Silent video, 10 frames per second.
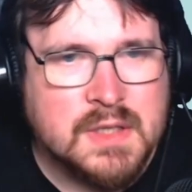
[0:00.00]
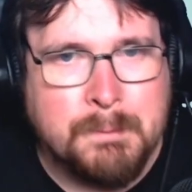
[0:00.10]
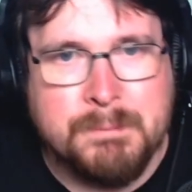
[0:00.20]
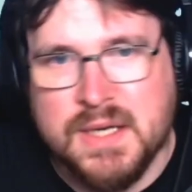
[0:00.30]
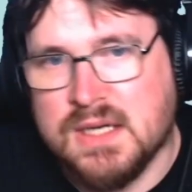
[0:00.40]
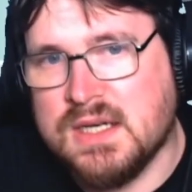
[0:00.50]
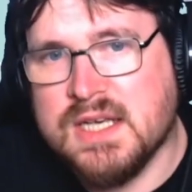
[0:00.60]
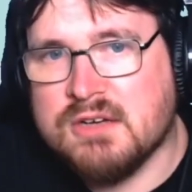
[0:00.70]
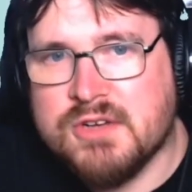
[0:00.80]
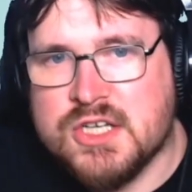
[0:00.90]
big
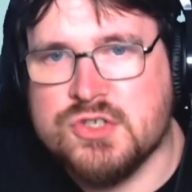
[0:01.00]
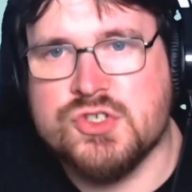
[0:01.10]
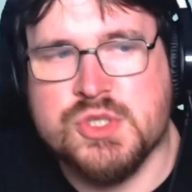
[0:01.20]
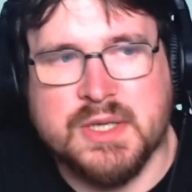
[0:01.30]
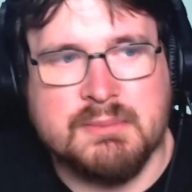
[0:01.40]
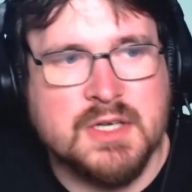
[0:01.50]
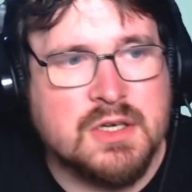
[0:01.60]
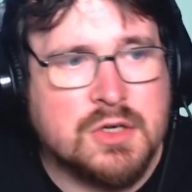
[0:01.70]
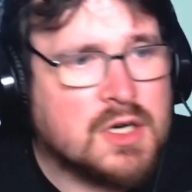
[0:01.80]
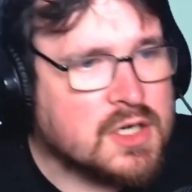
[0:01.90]
League of Legends streamer.
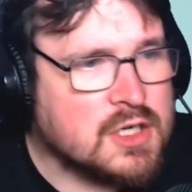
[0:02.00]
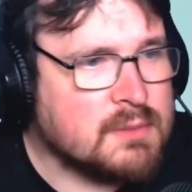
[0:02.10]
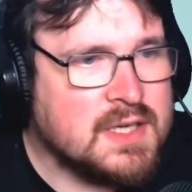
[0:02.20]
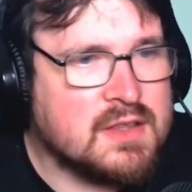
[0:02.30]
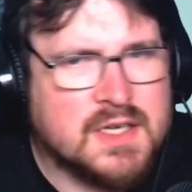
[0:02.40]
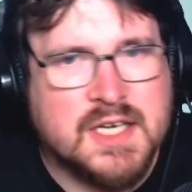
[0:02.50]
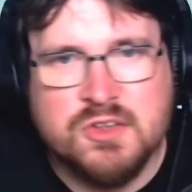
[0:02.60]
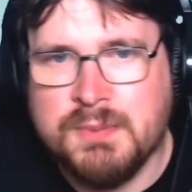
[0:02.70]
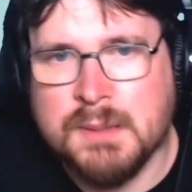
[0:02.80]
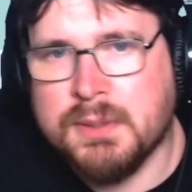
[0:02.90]
You're not going to be the
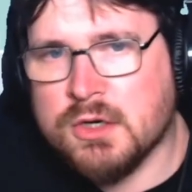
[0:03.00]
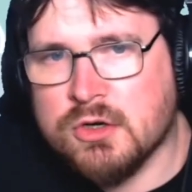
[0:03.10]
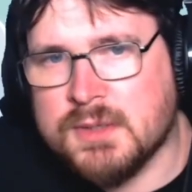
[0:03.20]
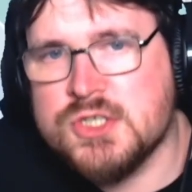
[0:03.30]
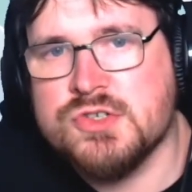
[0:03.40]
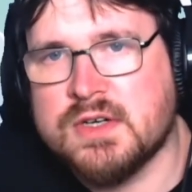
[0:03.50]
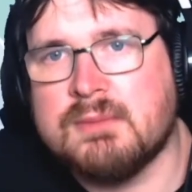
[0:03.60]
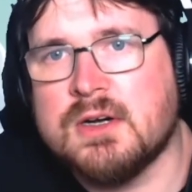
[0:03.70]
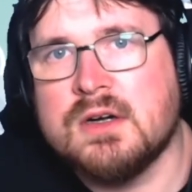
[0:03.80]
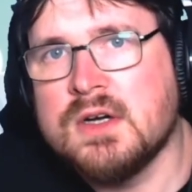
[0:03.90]
next big Pokemon
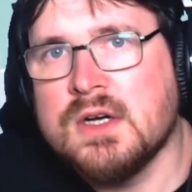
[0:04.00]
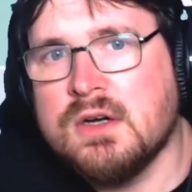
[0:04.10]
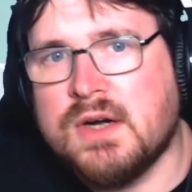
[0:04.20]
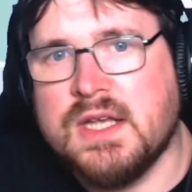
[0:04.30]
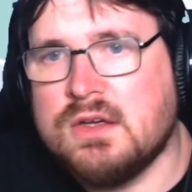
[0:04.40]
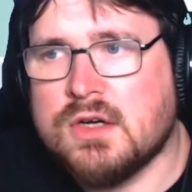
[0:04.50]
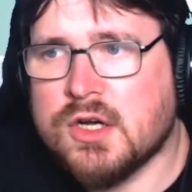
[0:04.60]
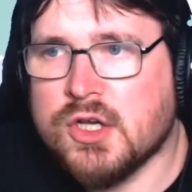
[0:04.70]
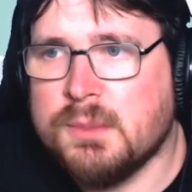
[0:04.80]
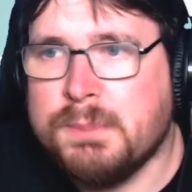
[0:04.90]
streamer. Right? You're not
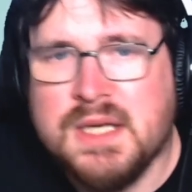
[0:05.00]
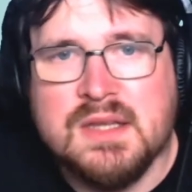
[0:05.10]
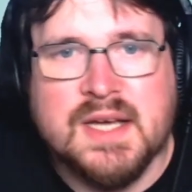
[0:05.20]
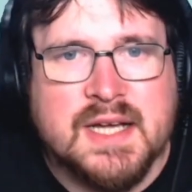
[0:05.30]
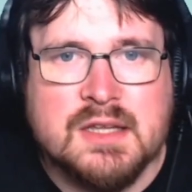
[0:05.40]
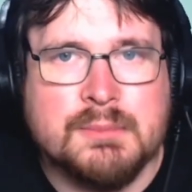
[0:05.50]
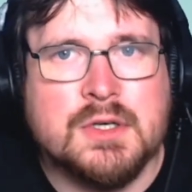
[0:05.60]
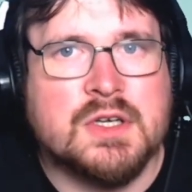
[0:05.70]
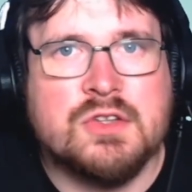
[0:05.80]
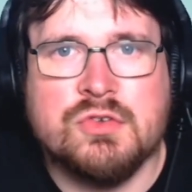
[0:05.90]
going to be that. The
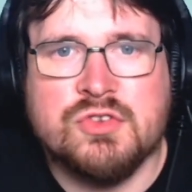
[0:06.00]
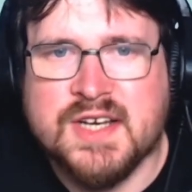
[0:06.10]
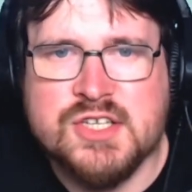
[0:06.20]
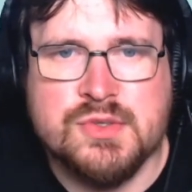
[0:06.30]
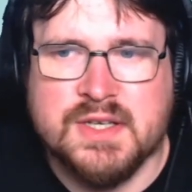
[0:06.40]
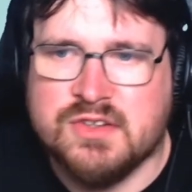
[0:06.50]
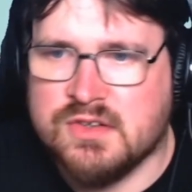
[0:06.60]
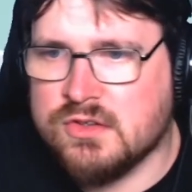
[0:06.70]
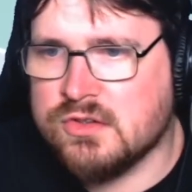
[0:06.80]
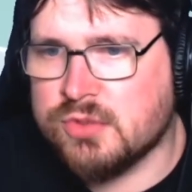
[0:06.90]
market's too saturated
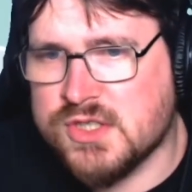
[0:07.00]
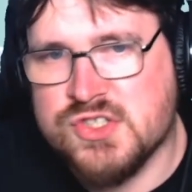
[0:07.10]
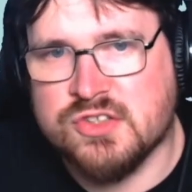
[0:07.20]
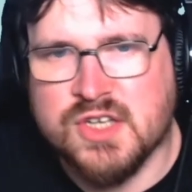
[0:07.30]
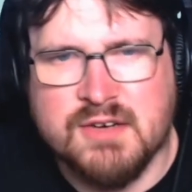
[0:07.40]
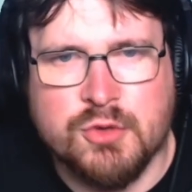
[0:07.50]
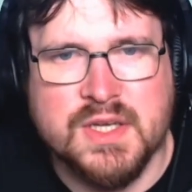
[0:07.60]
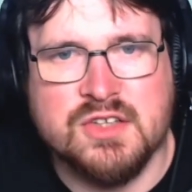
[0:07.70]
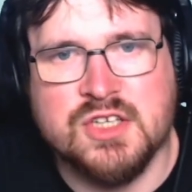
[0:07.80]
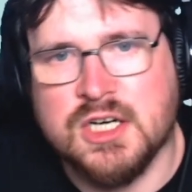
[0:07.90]
and Twitch Discovery
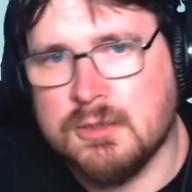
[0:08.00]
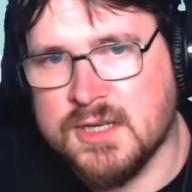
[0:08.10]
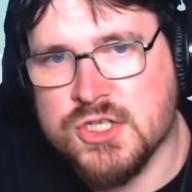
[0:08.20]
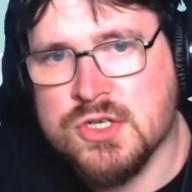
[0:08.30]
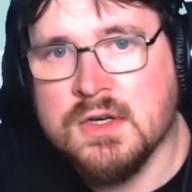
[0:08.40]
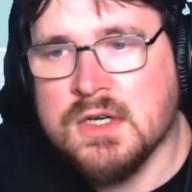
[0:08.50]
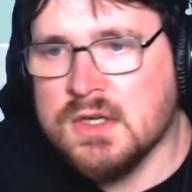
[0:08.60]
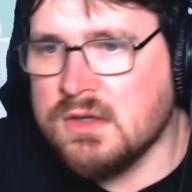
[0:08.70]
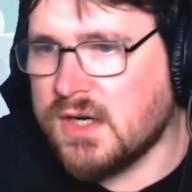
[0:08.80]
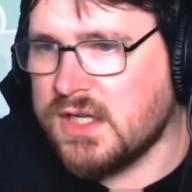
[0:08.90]
is garbage.
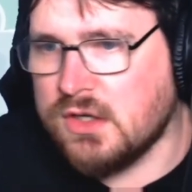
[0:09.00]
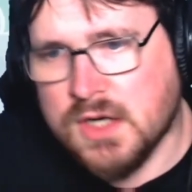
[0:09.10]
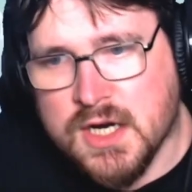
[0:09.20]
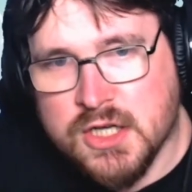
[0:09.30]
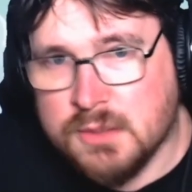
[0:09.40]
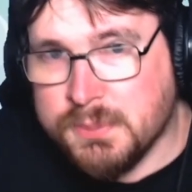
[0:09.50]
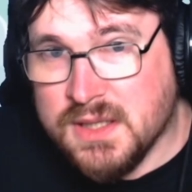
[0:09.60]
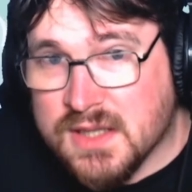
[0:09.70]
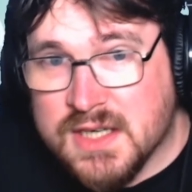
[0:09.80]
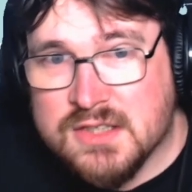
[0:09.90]
Right? You're not going to be
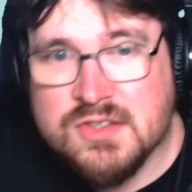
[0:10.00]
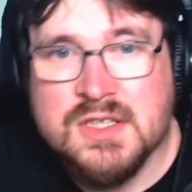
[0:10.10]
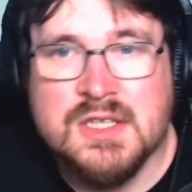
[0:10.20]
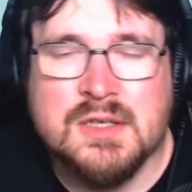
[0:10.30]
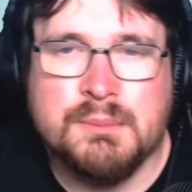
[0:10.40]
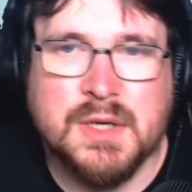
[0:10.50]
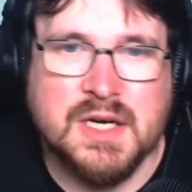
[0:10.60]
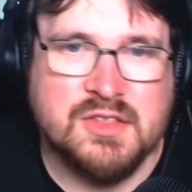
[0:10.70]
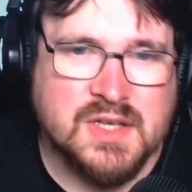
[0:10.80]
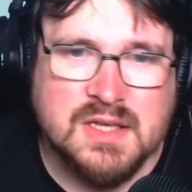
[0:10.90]
that. But
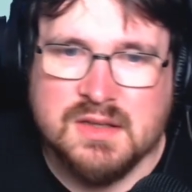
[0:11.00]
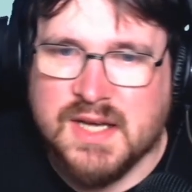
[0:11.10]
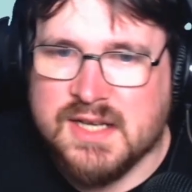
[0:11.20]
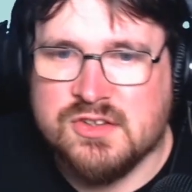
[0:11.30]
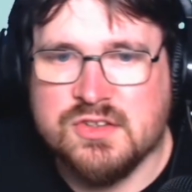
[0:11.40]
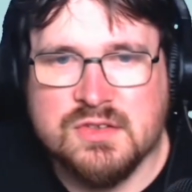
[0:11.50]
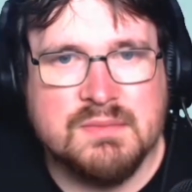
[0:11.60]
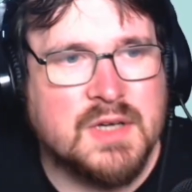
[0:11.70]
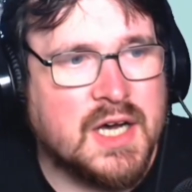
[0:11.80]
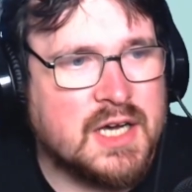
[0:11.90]
I think that's
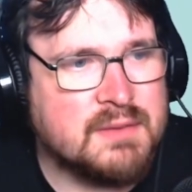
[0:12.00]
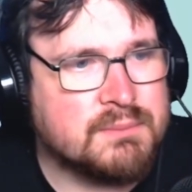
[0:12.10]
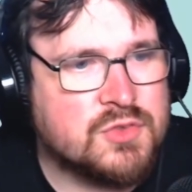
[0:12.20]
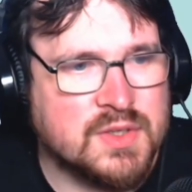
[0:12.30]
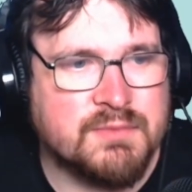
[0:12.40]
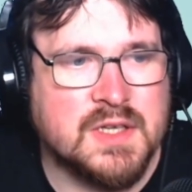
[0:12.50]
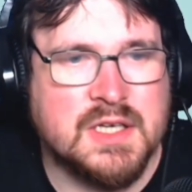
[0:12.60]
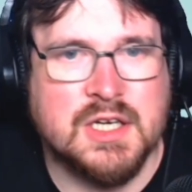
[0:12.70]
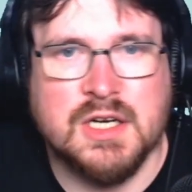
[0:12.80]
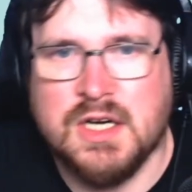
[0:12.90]
um, something you
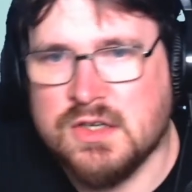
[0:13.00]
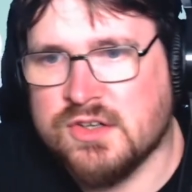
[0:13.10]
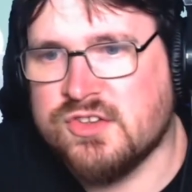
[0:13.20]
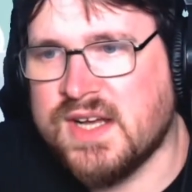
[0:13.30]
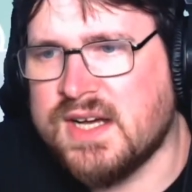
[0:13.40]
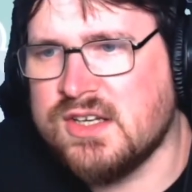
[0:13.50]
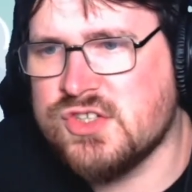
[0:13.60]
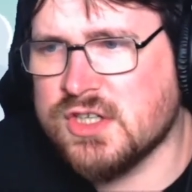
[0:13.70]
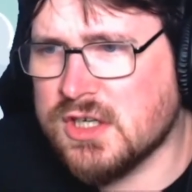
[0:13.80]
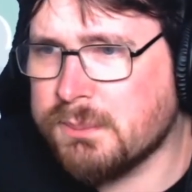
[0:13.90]
got to understand. Is
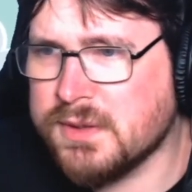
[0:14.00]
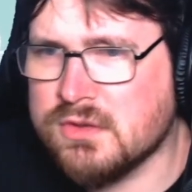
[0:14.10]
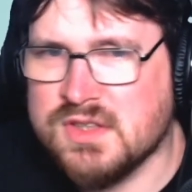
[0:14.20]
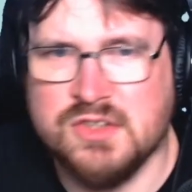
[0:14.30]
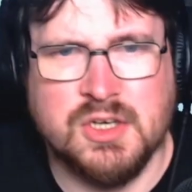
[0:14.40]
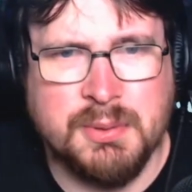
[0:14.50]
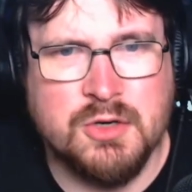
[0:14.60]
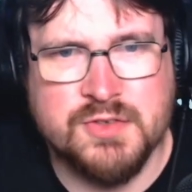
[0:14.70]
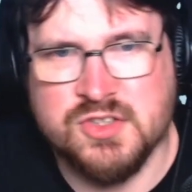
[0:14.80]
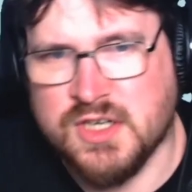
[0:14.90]
you got to build things up
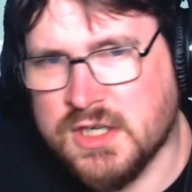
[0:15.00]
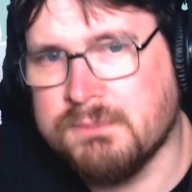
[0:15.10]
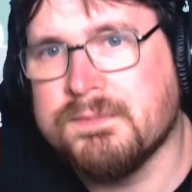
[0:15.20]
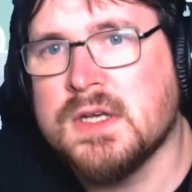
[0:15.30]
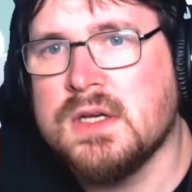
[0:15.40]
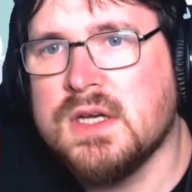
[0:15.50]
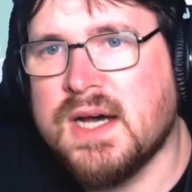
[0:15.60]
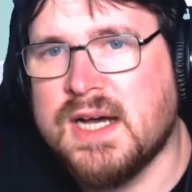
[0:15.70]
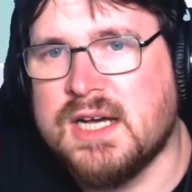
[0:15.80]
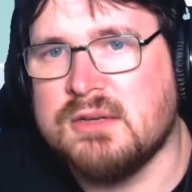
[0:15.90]
over time
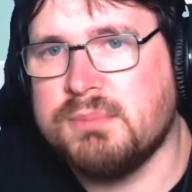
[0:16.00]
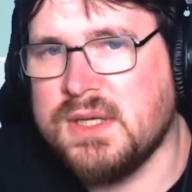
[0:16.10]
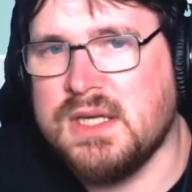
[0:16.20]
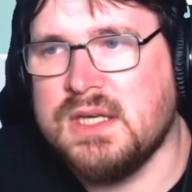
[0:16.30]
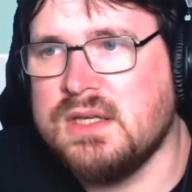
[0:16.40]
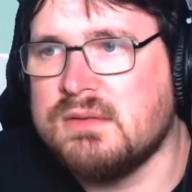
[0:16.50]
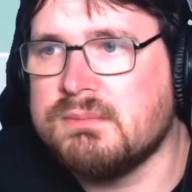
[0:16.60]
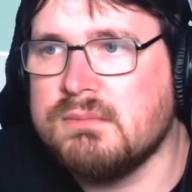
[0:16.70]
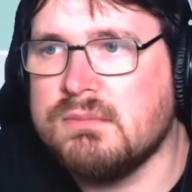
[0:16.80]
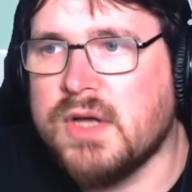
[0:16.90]
and be
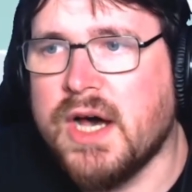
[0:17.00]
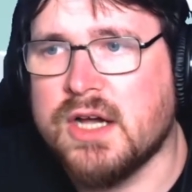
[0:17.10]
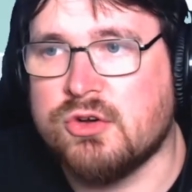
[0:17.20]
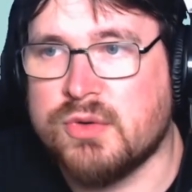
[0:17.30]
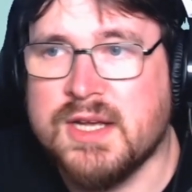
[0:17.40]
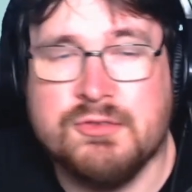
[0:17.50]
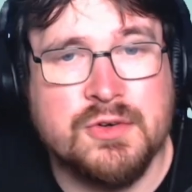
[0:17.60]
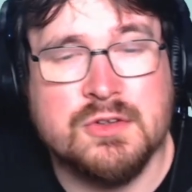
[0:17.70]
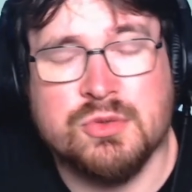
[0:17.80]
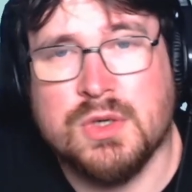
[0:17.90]
uh,
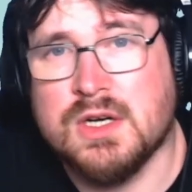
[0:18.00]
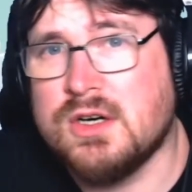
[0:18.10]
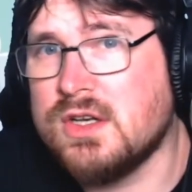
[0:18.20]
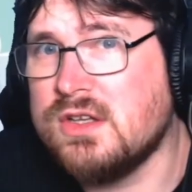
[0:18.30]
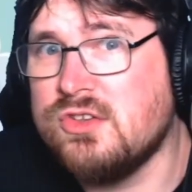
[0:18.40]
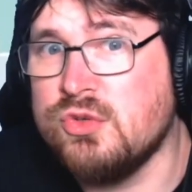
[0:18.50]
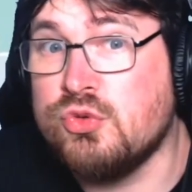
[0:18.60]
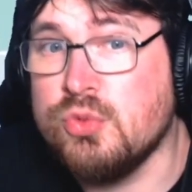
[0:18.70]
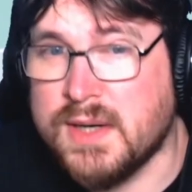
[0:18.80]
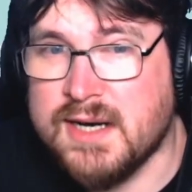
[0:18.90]
grateful to what audience you
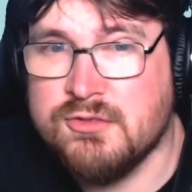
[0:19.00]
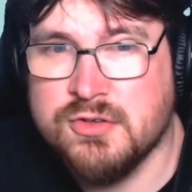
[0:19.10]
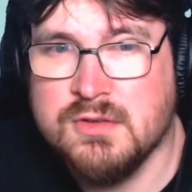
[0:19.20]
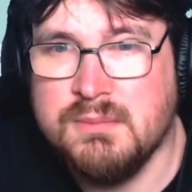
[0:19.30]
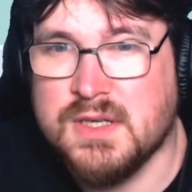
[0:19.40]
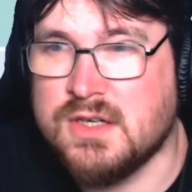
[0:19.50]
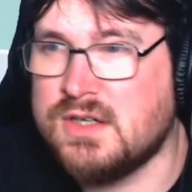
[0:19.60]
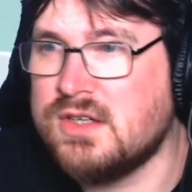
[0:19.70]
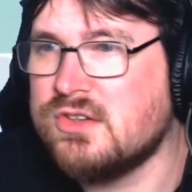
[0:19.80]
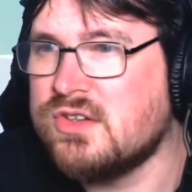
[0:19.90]
do have
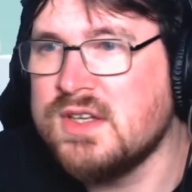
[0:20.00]
because